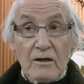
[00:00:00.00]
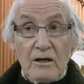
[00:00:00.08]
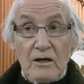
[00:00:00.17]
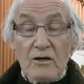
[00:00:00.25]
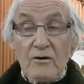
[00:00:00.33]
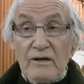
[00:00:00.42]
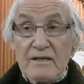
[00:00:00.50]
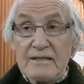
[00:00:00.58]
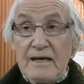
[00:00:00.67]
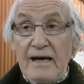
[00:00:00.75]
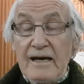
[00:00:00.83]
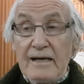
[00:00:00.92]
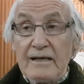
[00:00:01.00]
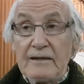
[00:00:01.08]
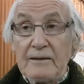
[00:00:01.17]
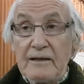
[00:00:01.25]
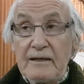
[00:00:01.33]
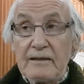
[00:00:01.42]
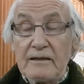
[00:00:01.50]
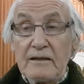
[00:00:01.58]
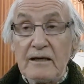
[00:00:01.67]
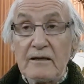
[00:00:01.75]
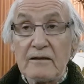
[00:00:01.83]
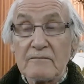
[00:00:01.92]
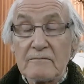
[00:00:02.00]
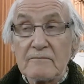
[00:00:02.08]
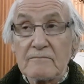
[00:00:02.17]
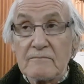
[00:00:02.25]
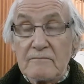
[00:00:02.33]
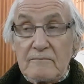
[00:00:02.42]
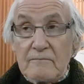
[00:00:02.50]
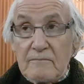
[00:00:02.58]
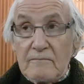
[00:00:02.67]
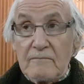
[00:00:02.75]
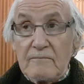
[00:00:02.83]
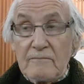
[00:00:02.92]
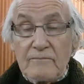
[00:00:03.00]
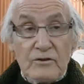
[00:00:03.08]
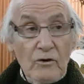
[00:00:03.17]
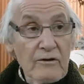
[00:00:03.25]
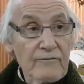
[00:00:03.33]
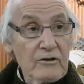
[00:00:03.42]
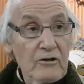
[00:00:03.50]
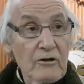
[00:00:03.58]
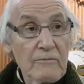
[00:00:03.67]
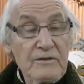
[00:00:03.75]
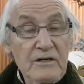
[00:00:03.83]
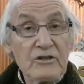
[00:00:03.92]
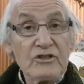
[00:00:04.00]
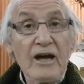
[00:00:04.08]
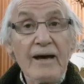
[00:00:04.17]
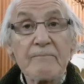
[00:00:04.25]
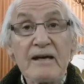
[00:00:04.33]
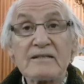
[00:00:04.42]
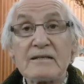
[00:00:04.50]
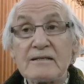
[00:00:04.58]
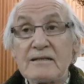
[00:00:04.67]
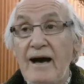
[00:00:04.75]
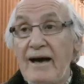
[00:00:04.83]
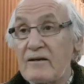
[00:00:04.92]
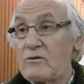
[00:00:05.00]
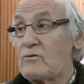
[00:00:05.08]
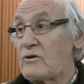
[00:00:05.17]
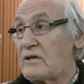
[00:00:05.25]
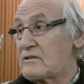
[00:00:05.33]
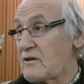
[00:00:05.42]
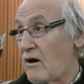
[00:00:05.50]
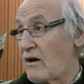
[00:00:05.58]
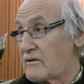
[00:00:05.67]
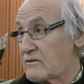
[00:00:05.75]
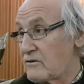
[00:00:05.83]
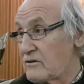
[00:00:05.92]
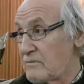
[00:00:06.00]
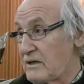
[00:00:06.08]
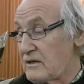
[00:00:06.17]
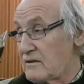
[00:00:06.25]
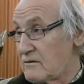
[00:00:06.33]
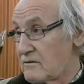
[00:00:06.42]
Here he's saying, in sort of terms, Shem has decided who his God is going to be.